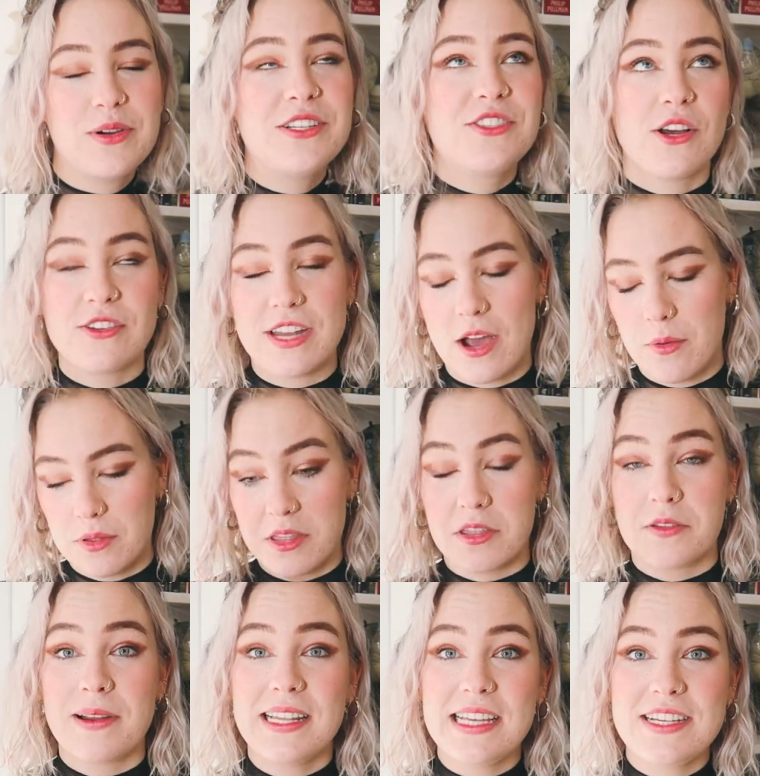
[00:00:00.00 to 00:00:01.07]
We're done now with the
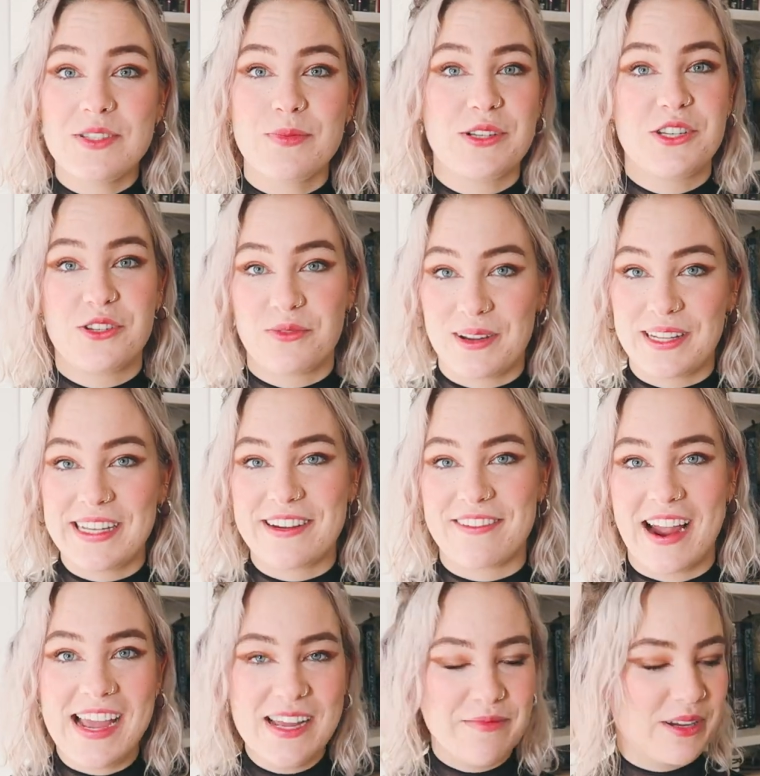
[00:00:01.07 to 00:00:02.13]
thrillers, which is really
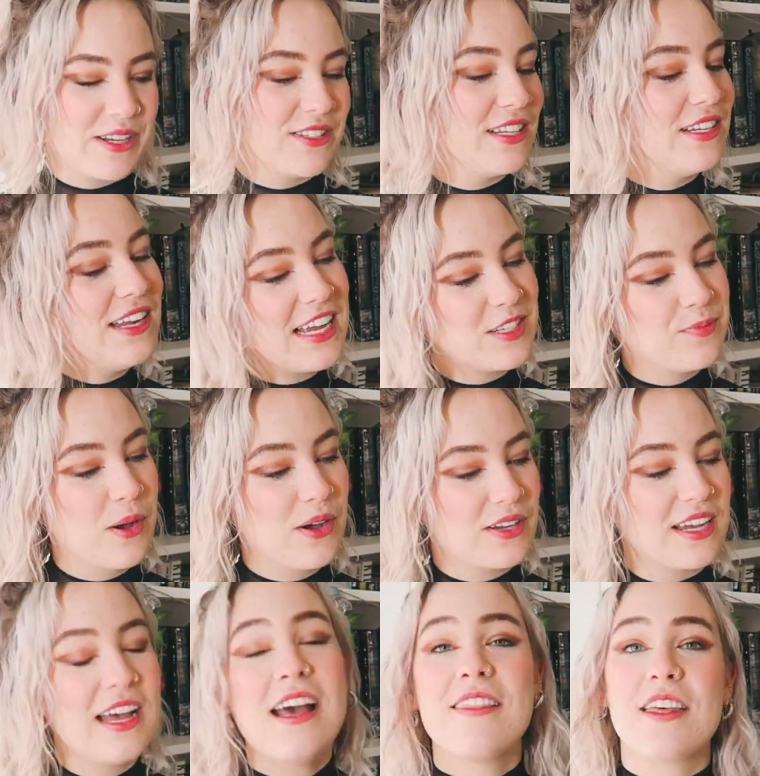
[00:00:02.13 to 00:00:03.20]
great because the next
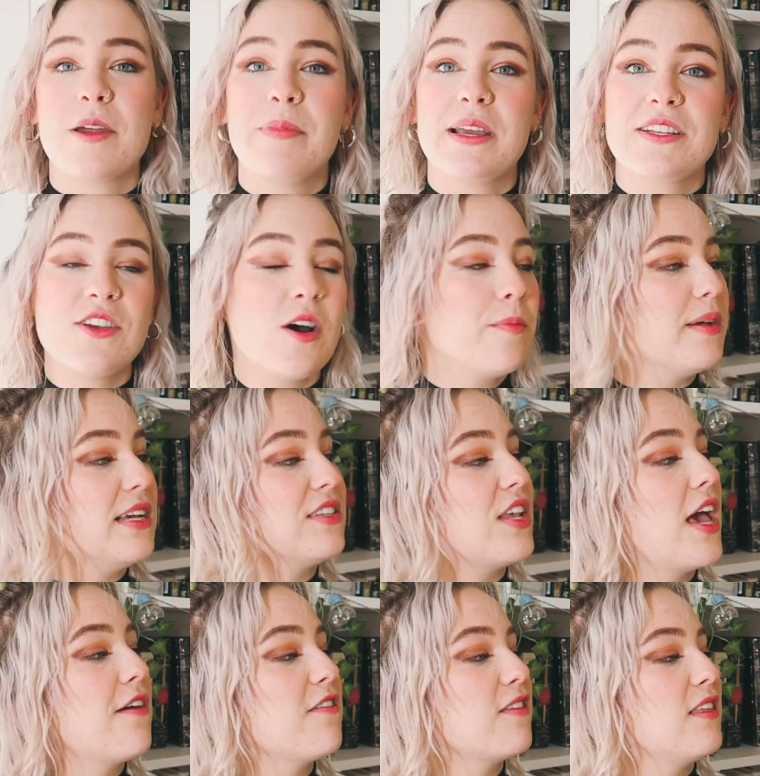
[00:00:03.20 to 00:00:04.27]
book that I picked up is
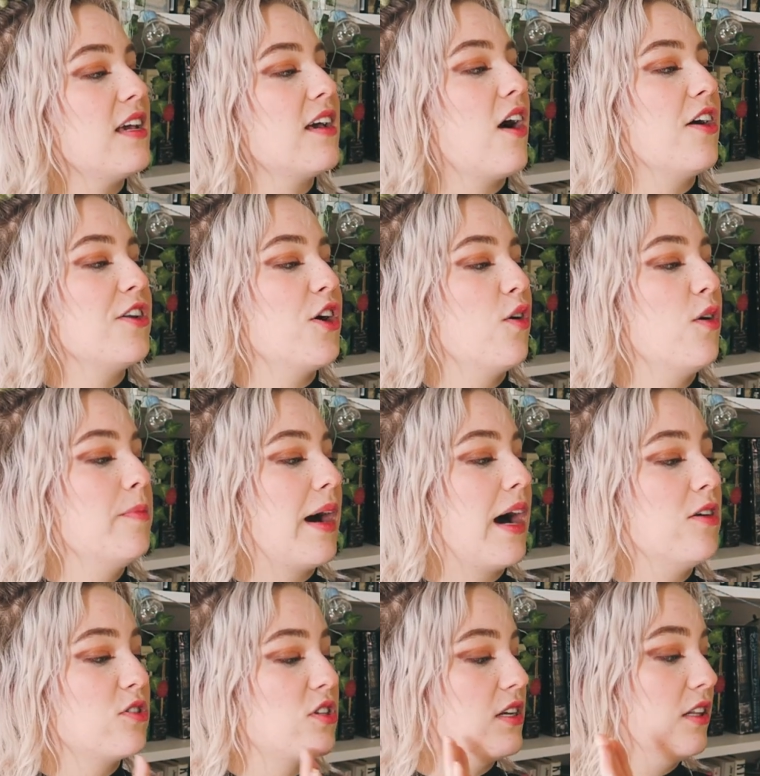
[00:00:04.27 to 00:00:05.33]
Everything I Know
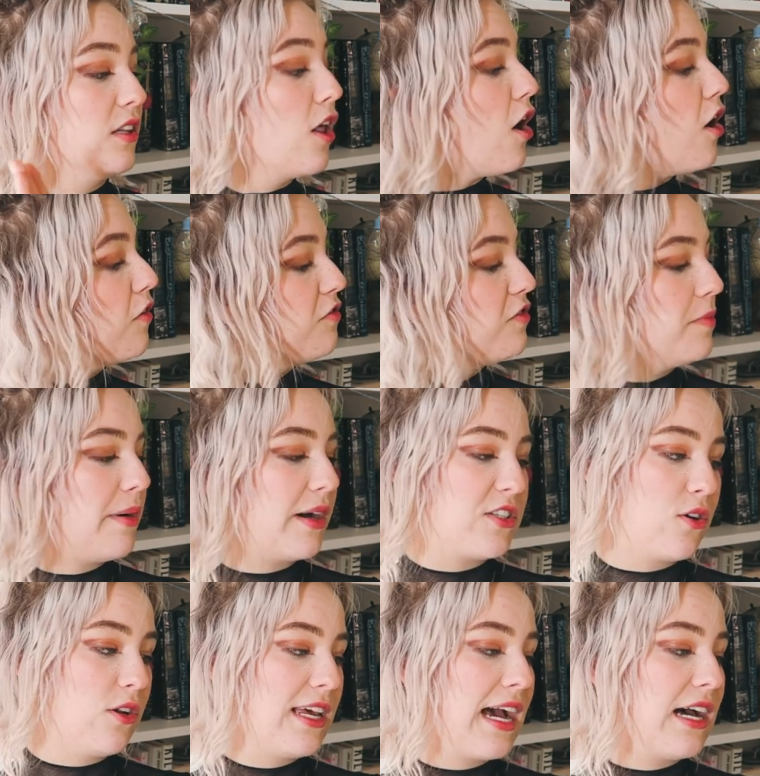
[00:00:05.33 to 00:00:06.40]
About Love by
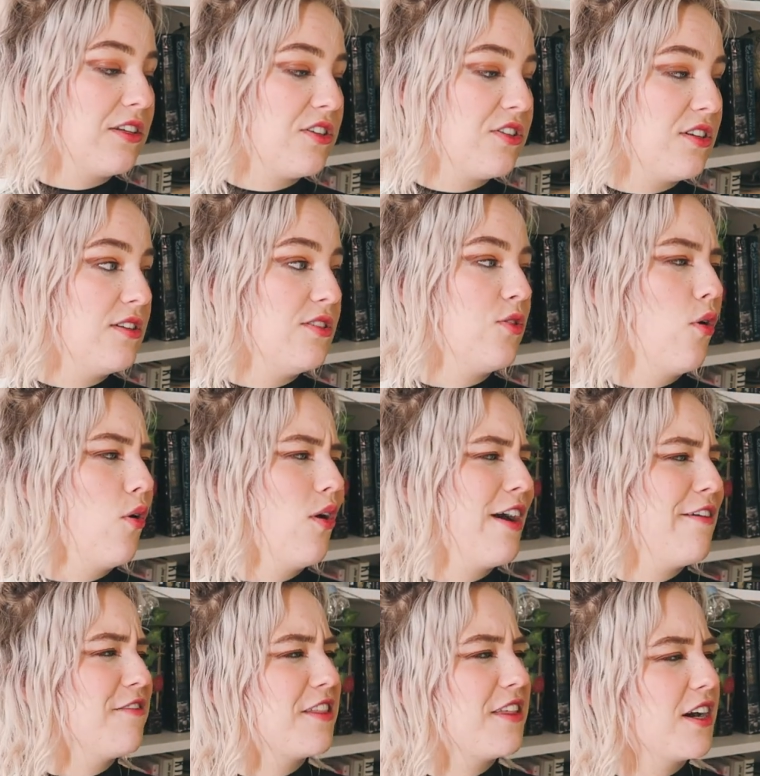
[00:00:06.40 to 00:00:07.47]
Dolly Alderton or
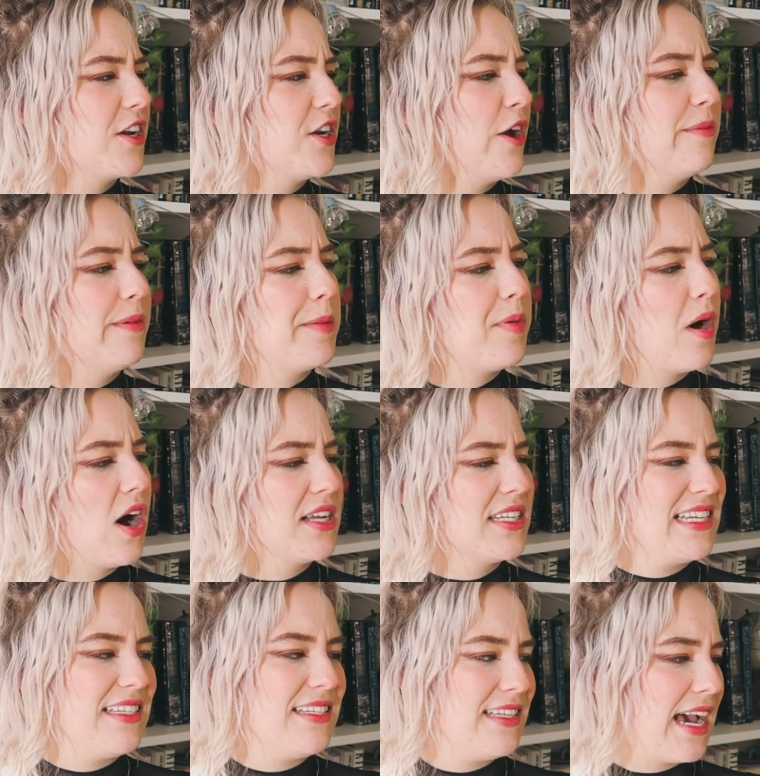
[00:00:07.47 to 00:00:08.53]
Everything I Know About
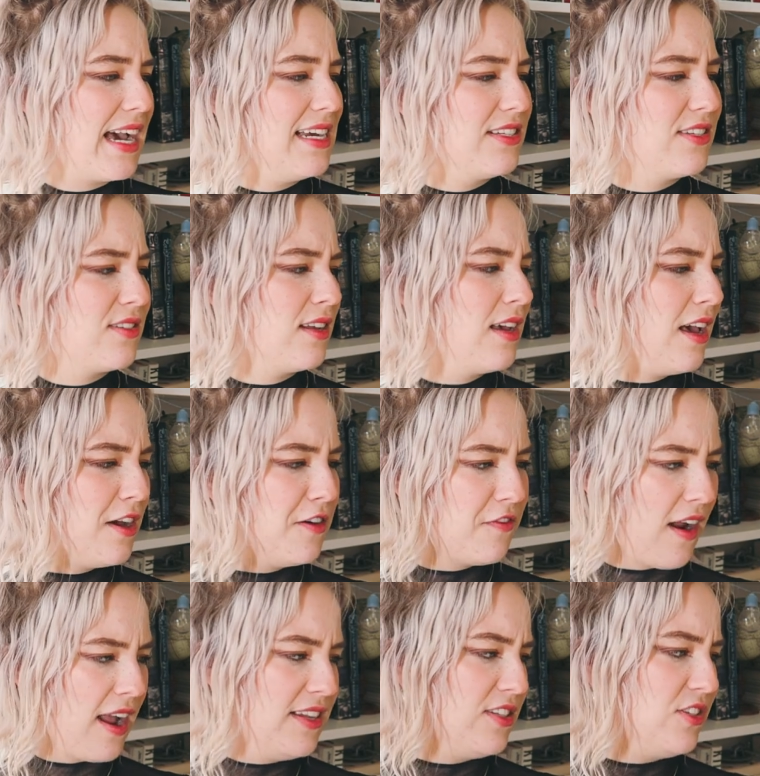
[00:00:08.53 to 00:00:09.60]
Parties, Dates,
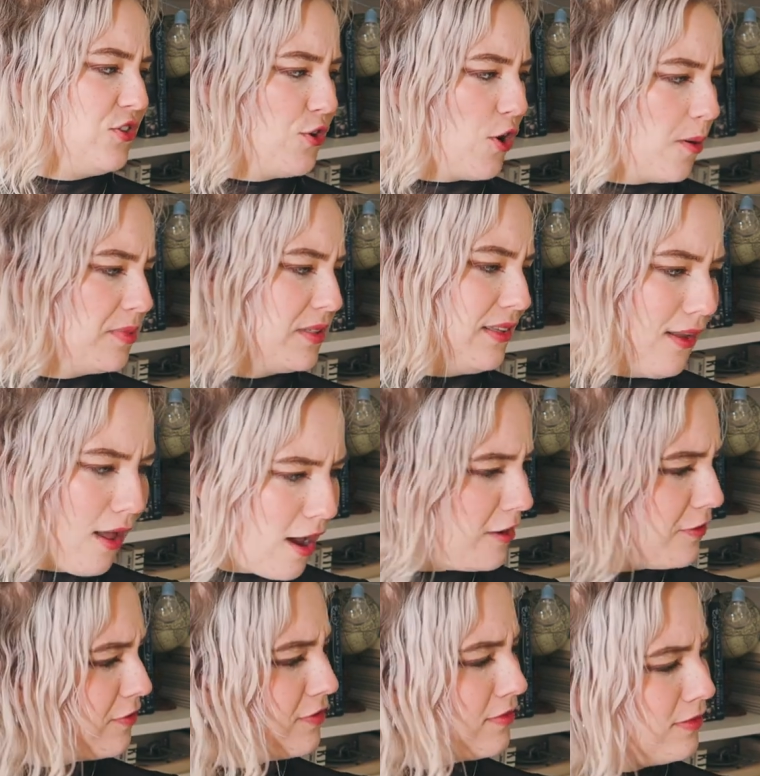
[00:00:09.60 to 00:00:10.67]
Friends, Jobs,
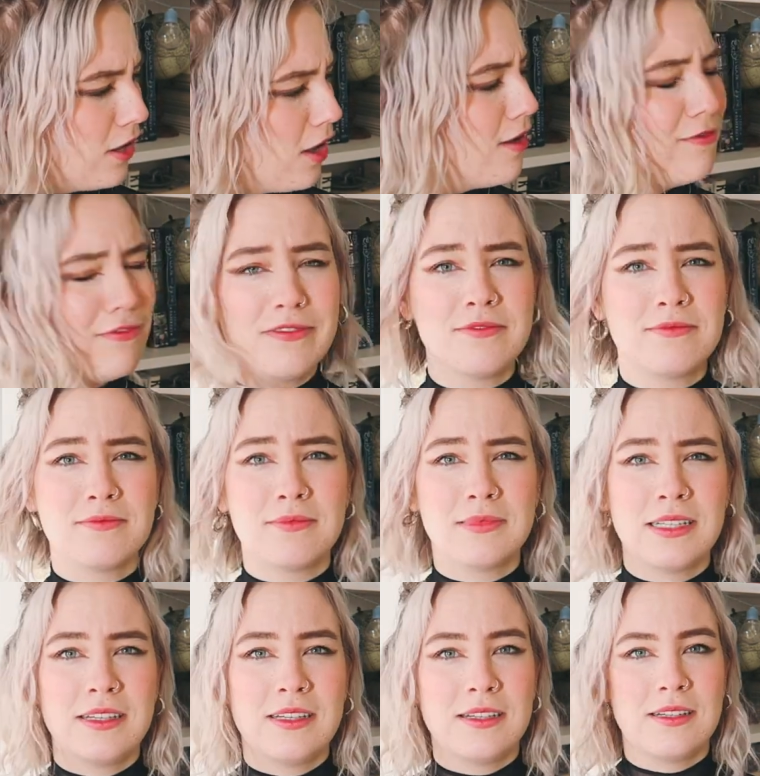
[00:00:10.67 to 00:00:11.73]
Life, Love
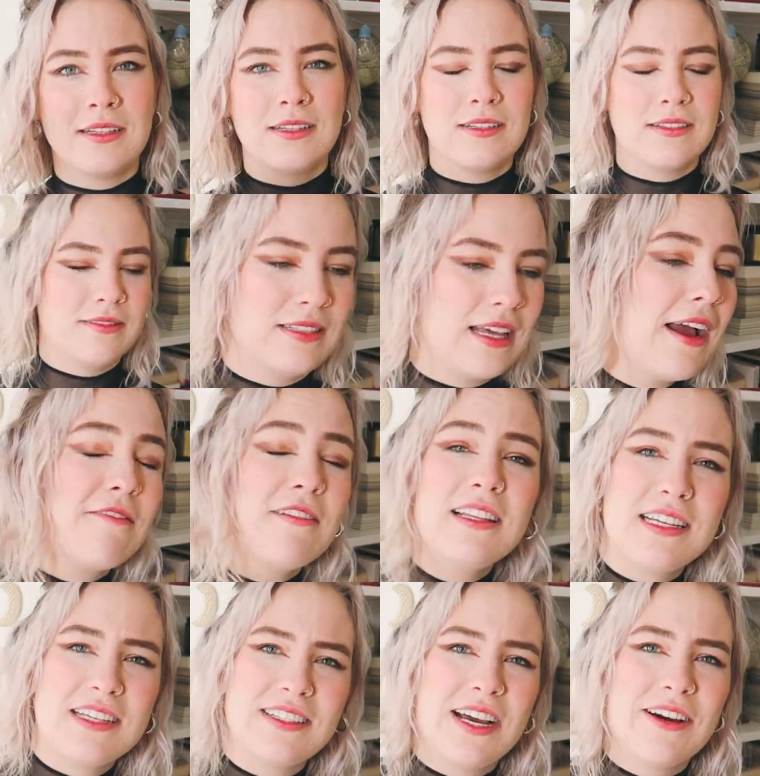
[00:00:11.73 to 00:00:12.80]
that
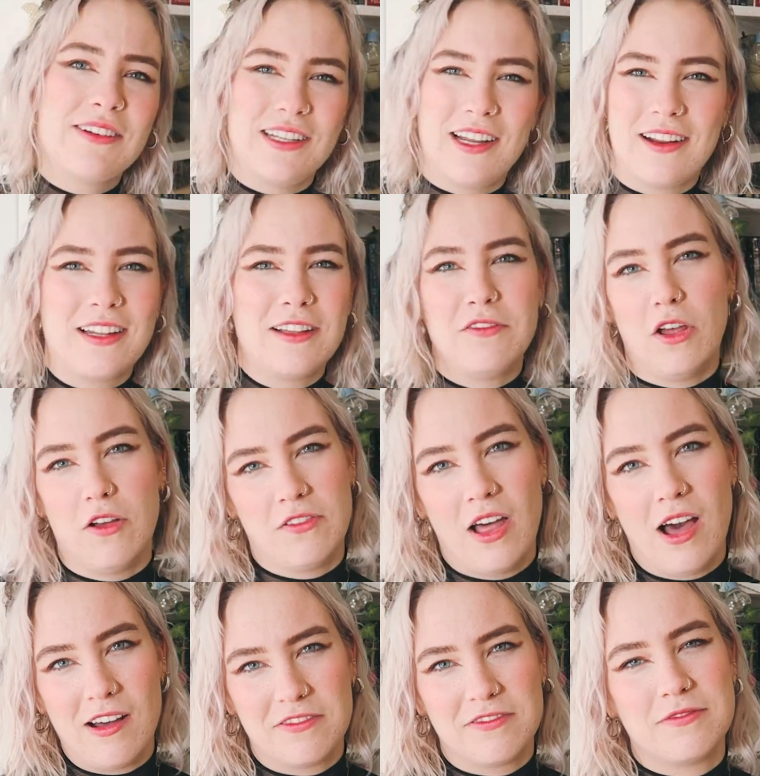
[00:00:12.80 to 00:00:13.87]
really sounded like Live, Love,
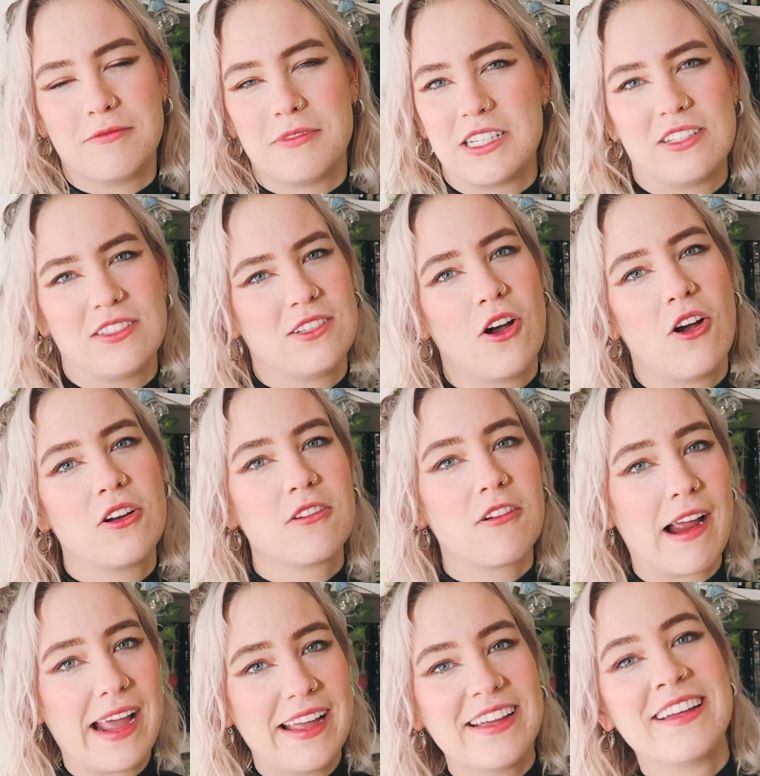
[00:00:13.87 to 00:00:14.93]
Laugh, which is not
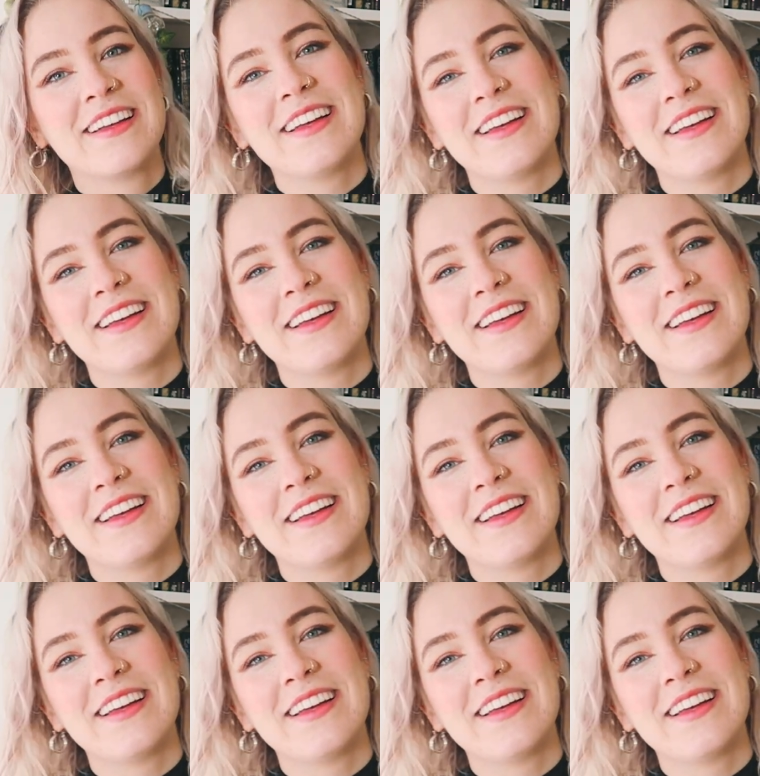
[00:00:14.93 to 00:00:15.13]
great.